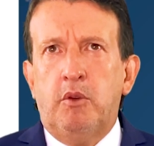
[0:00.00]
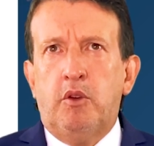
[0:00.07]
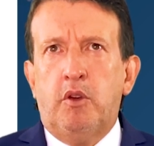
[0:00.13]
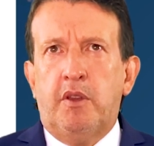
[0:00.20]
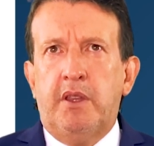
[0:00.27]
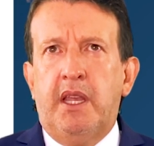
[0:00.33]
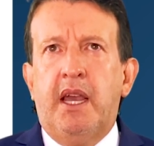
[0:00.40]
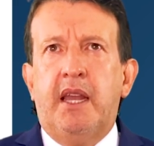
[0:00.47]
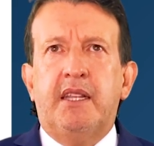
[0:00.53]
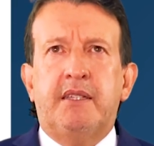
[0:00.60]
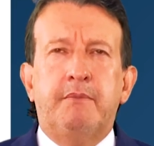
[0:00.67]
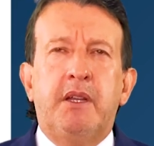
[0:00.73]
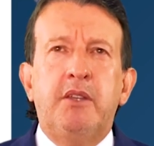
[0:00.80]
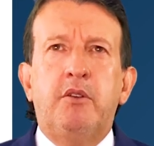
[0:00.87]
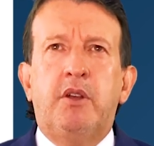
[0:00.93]
If it
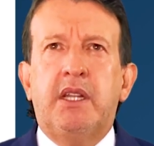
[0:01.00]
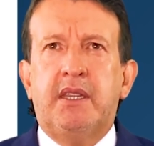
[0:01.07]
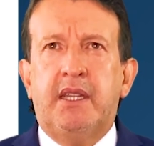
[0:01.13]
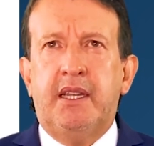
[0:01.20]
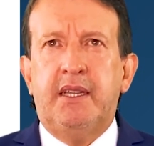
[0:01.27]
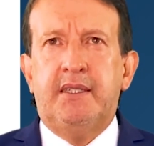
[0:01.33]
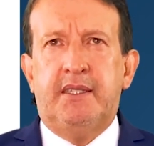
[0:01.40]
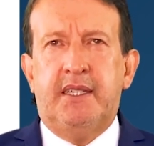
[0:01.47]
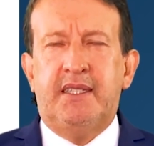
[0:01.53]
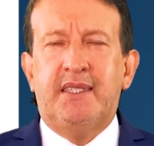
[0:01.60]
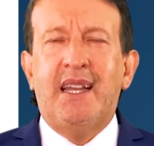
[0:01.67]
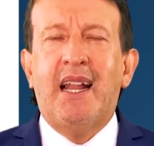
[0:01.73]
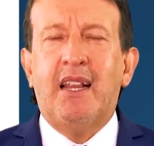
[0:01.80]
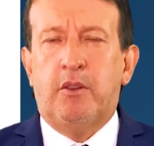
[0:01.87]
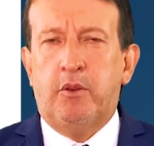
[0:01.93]
is from 41
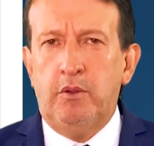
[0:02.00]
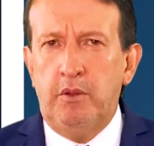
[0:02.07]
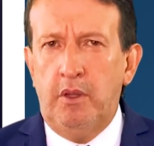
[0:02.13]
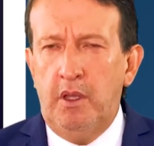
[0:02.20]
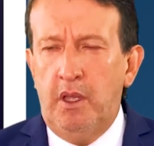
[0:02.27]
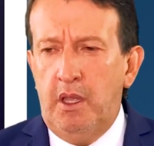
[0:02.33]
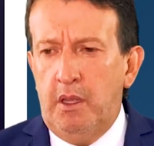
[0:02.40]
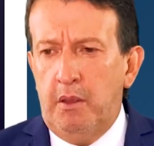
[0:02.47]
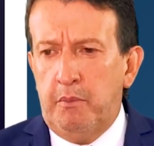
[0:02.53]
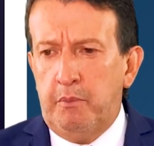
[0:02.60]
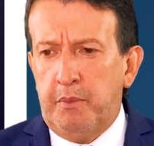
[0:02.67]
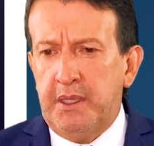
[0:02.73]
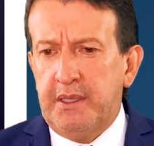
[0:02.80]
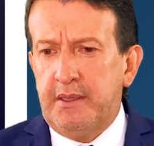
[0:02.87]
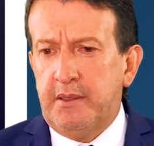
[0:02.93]
to 44
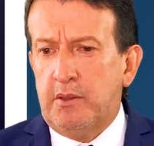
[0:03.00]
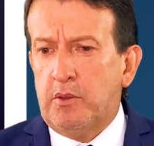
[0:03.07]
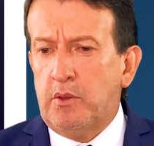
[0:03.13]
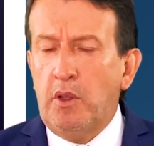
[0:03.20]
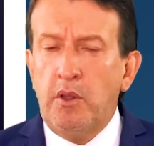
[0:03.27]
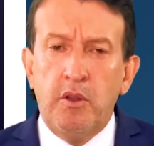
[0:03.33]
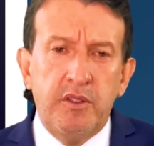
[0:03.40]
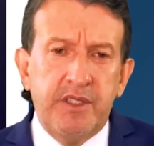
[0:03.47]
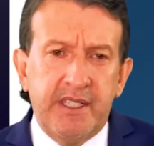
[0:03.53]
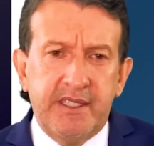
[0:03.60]
or greater than 3,